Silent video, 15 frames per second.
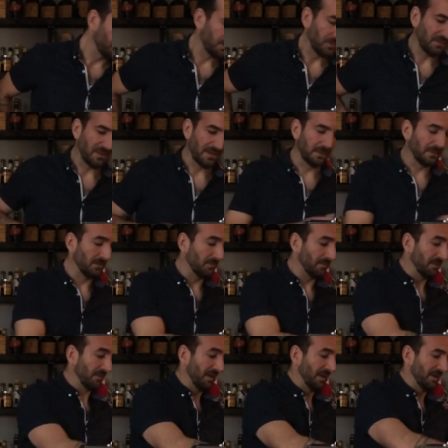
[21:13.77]
We've got a little
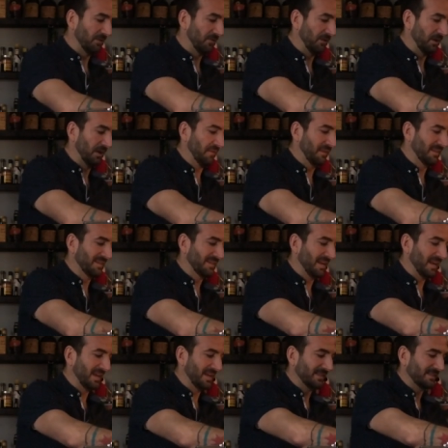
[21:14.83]
bit of hickory in this
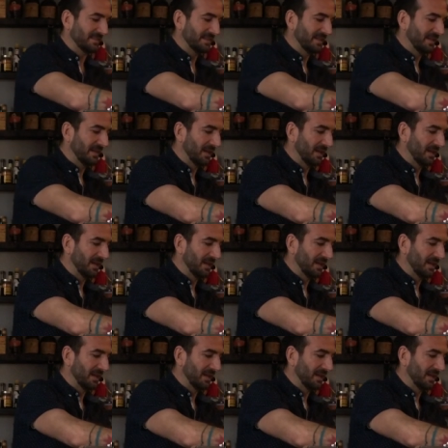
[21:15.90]
case.